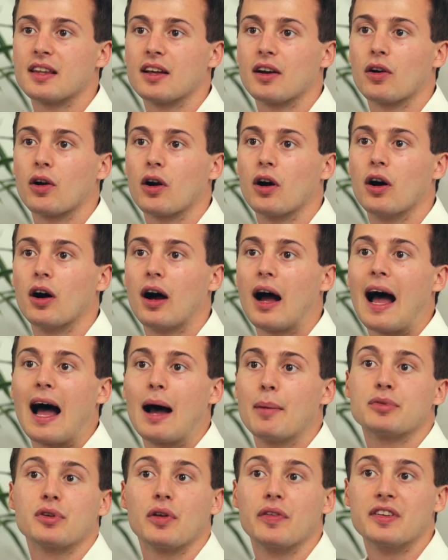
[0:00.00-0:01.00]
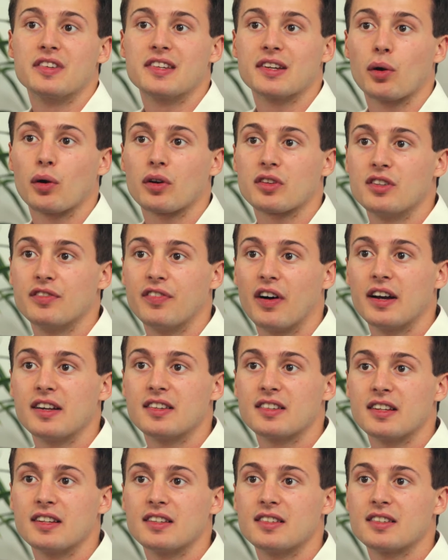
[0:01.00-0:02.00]
There are apps on the Xerox
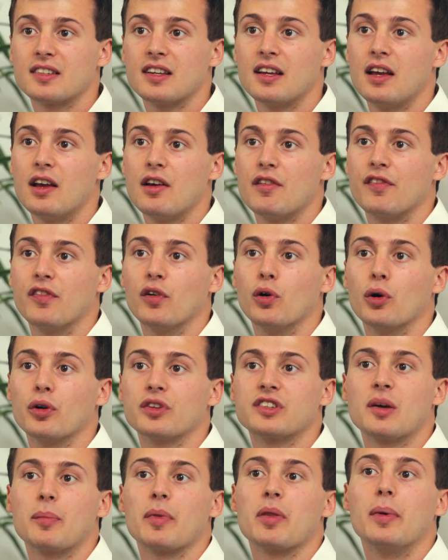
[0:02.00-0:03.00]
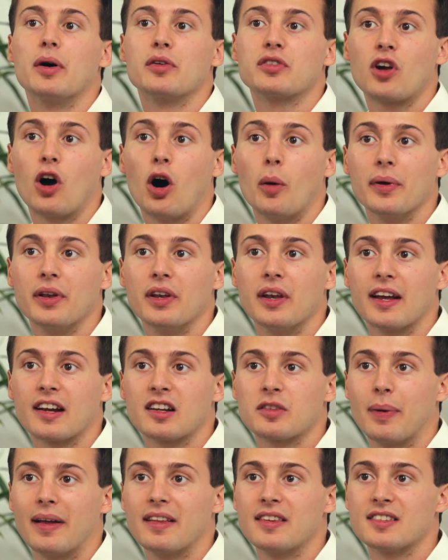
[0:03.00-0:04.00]
devices for some of the most common
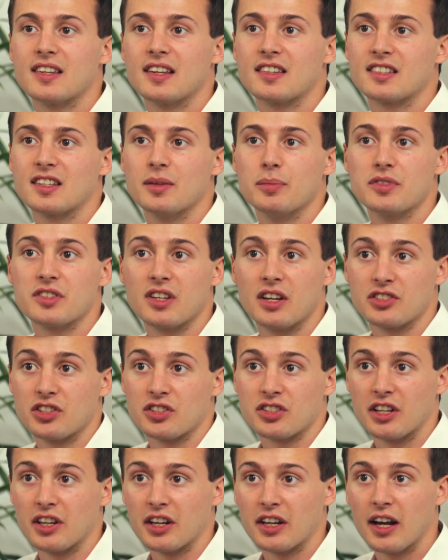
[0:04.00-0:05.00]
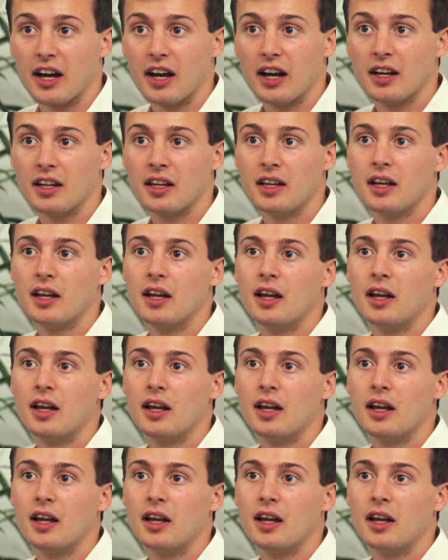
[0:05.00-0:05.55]
expense systems such as Concur,